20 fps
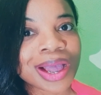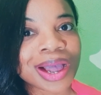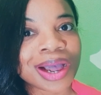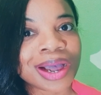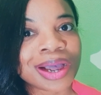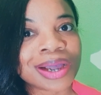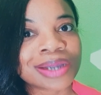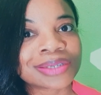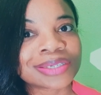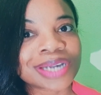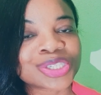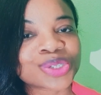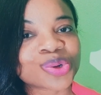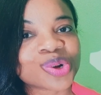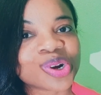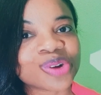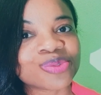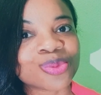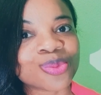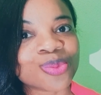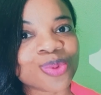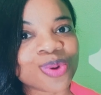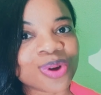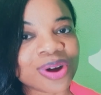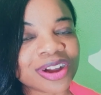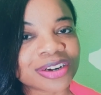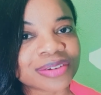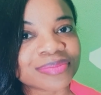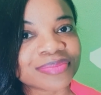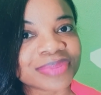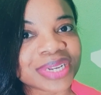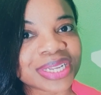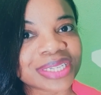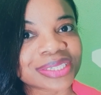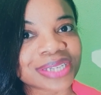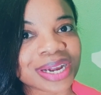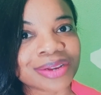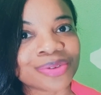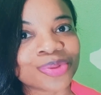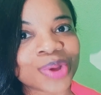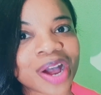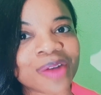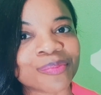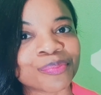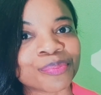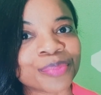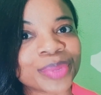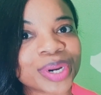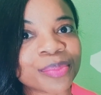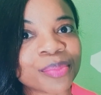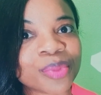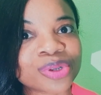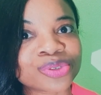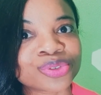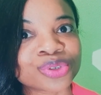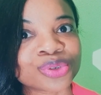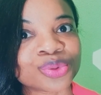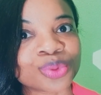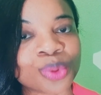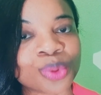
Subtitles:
and a score of 1 means that you have minimal